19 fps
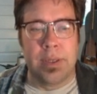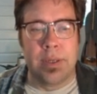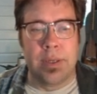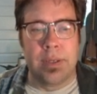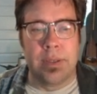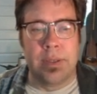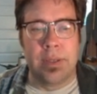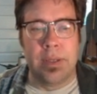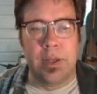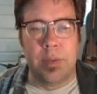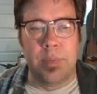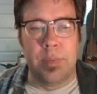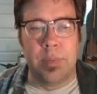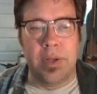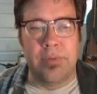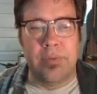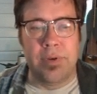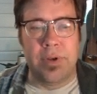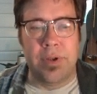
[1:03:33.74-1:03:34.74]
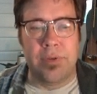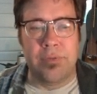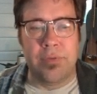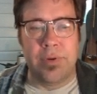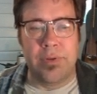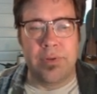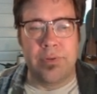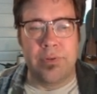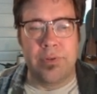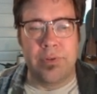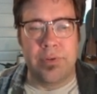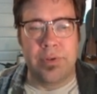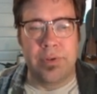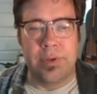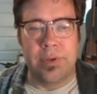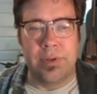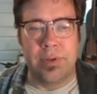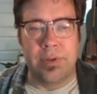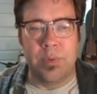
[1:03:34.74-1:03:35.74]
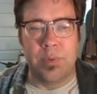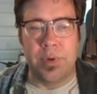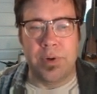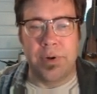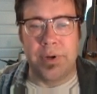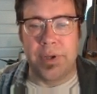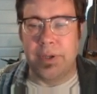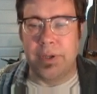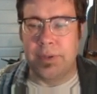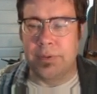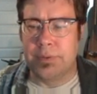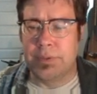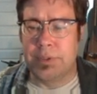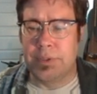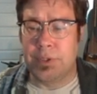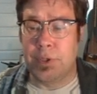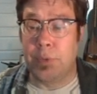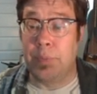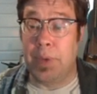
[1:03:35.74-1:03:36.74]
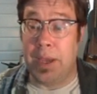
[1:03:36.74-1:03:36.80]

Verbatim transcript: A Little bit of a difference in the wording. So pay